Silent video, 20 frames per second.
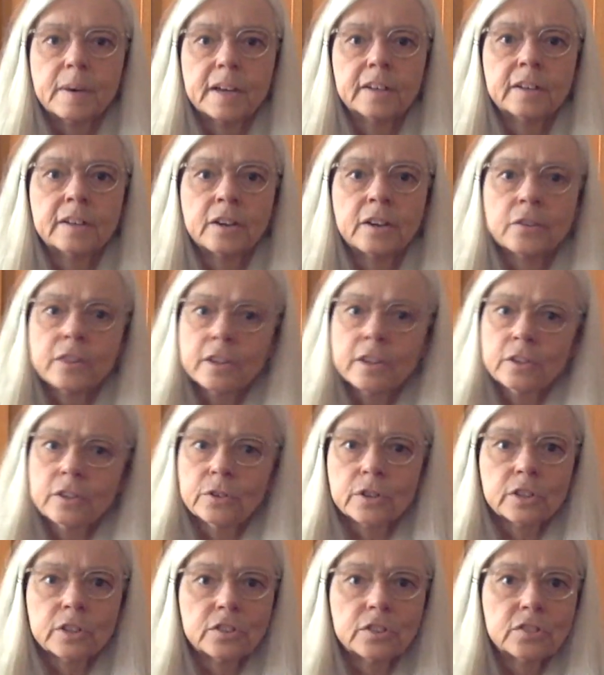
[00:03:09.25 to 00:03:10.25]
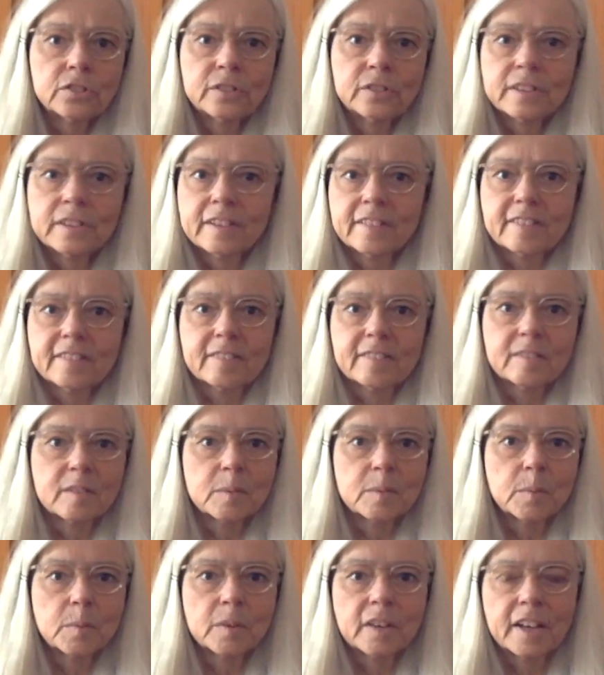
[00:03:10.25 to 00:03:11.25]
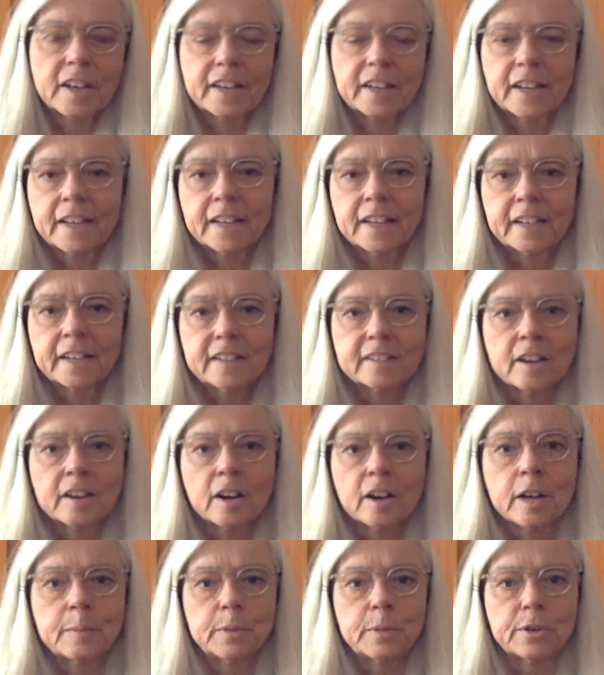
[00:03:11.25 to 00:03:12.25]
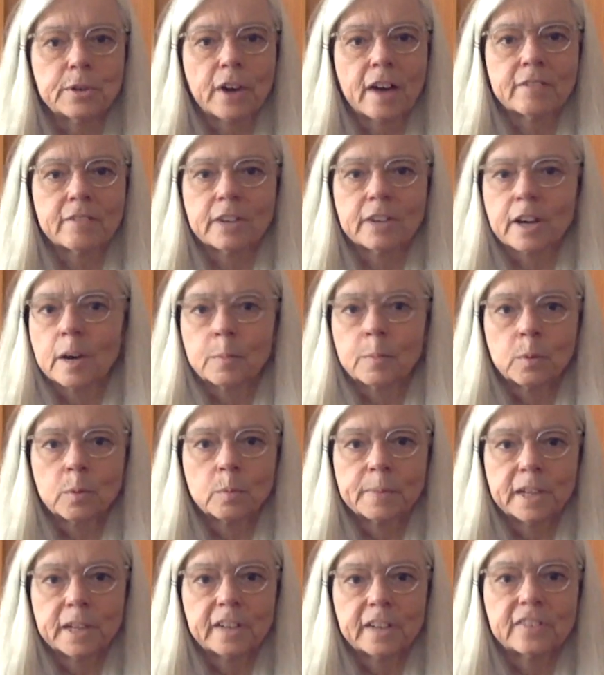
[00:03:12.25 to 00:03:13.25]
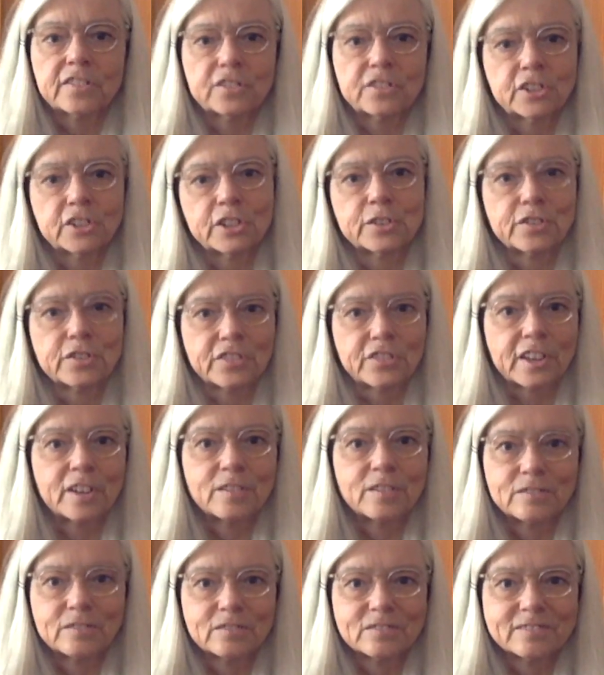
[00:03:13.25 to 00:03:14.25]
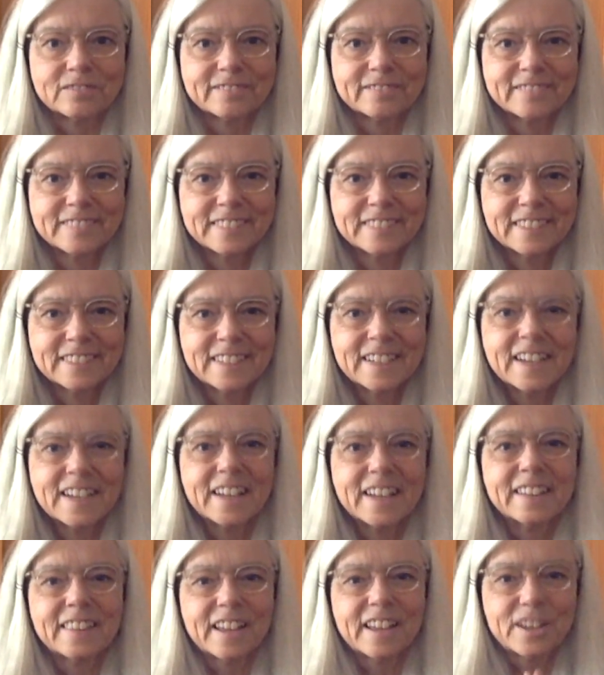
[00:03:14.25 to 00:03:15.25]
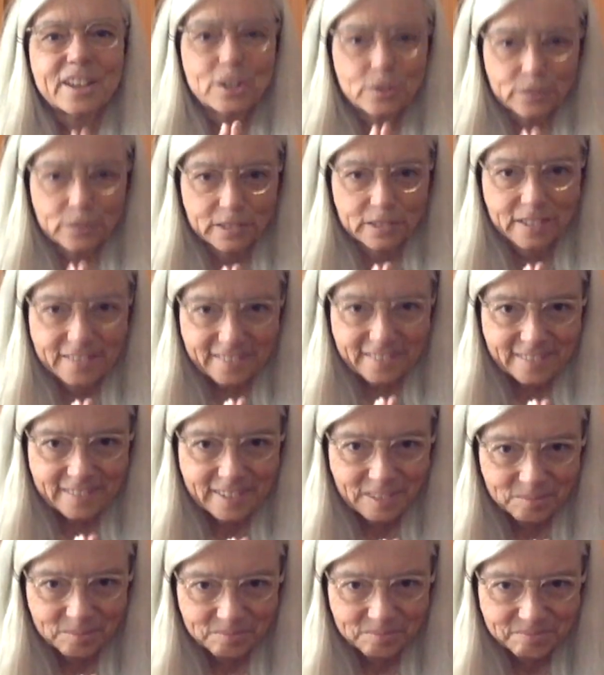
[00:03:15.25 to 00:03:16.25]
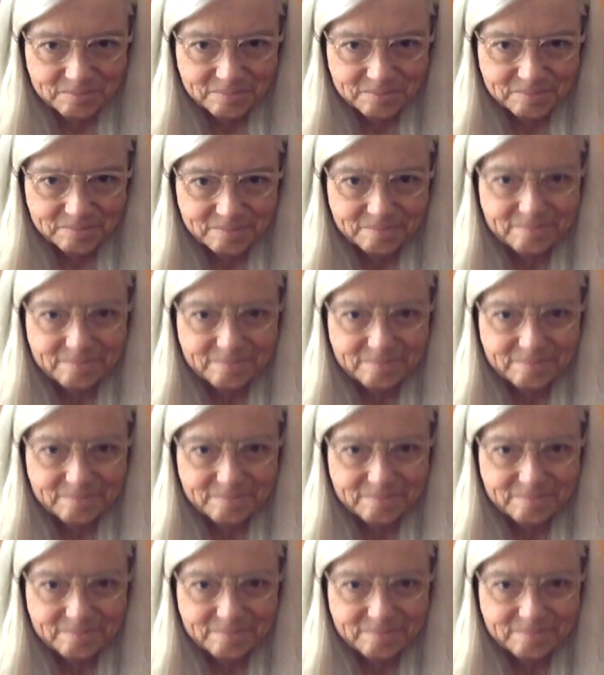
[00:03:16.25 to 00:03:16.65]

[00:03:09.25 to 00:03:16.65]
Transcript: But know that you can do this at any time you have a couple minutes to yourself. Thank you for listening.